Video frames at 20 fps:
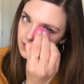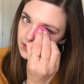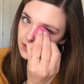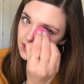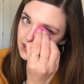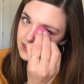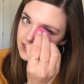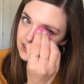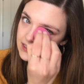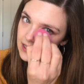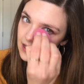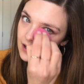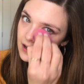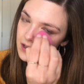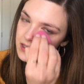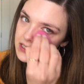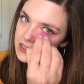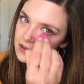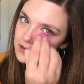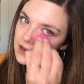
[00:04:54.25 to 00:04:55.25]
This
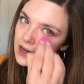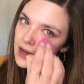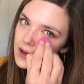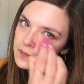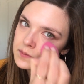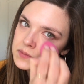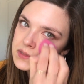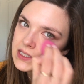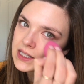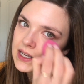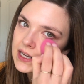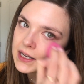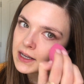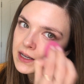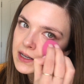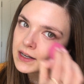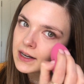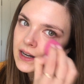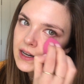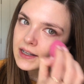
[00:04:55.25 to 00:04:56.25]
also comes in